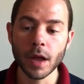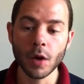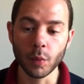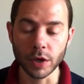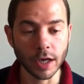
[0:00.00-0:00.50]

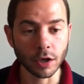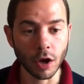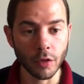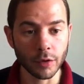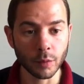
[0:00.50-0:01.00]
We
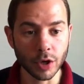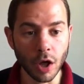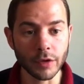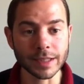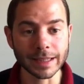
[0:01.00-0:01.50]
call
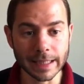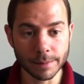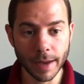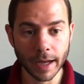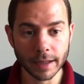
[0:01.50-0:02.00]
these lead
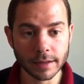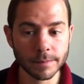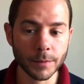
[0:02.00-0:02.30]
magnets.